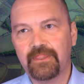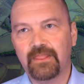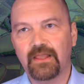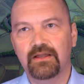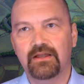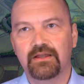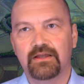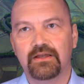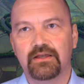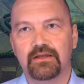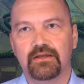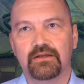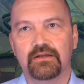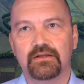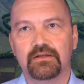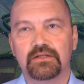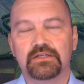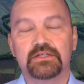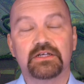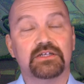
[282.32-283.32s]

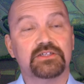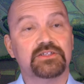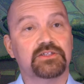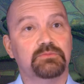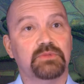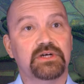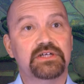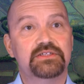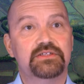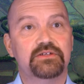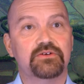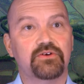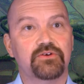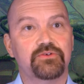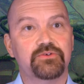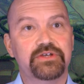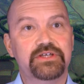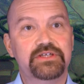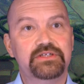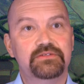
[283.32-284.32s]
customize the
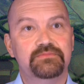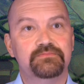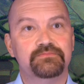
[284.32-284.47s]
ROE